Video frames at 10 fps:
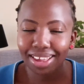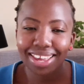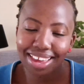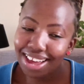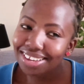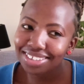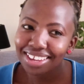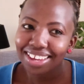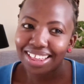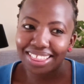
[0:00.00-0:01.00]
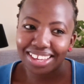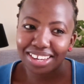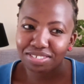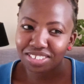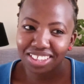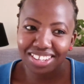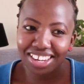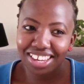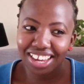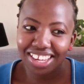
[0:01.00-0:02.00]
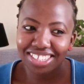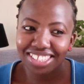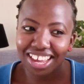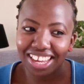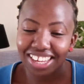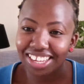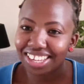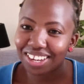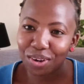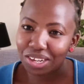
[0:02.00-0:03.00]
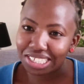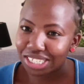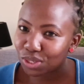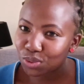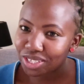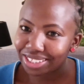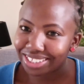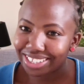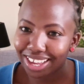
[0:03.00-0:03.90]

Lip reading: Yeah, and then after 3 years, I called it quits.